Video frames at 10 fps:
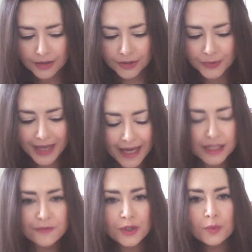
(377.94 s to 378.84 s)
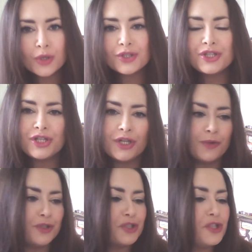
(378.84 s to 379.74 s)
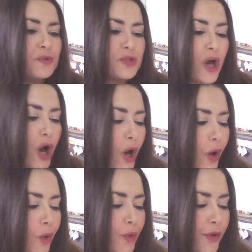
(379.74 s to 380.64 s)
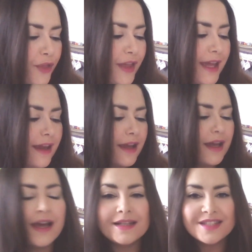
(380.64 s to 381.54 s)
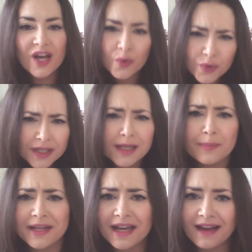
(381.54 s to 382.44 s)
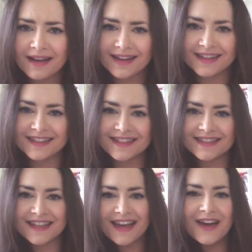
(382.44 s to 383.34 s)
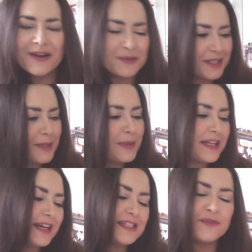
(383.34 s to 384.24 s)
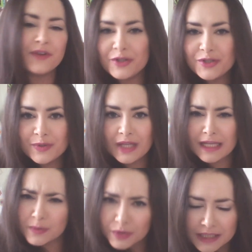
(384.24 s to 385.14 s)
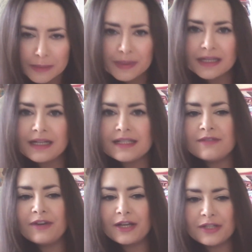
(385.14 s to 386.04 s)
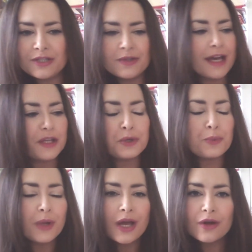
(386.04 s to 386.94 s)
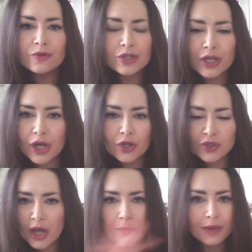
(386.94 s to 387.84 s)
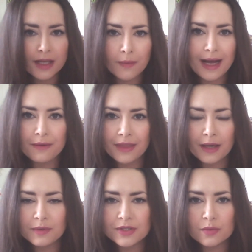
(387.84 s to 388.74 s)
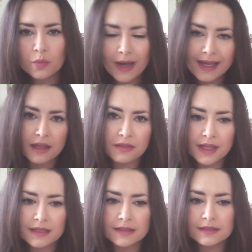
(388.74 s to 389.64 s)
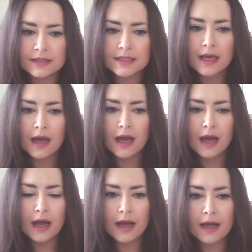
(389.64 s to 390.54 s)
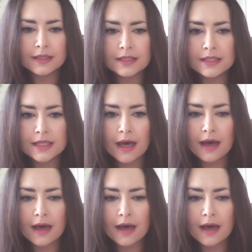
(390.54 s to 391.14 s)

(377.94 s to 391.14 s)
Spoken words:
you can, if you want to, just use the whole thing as a, wouldn't it be nice? Wouldn't it be nice if I could do this? Wouldn't it be nice if I can do that? You can totally go out there with some wacky things. And,